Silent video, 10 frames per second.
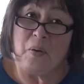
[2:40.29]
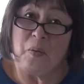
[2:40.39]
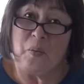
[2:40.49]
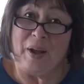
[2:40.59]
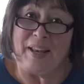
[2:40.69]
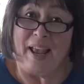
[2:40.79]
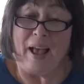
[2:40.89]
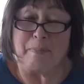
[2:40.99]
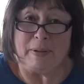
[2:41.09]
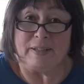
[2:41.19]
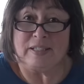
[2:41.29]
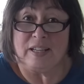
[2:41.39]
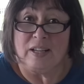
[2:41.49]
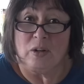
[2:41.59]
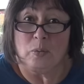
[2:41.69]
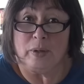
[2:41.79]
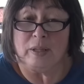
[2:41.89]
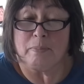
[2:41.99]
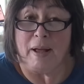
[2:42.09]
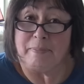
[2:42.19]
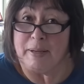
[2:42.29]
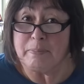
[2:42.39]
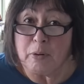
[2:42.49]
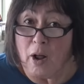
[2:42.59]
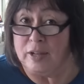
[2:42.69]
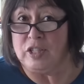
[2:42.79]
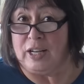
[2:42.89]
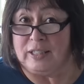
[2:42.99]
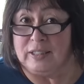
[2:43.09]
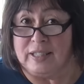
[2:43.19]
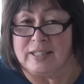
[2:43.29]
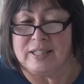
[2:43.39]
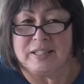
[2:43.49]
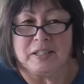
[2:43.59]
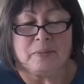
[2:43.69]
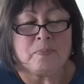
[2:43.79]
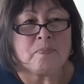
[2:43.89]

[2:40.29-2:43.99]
what happened with my big project list.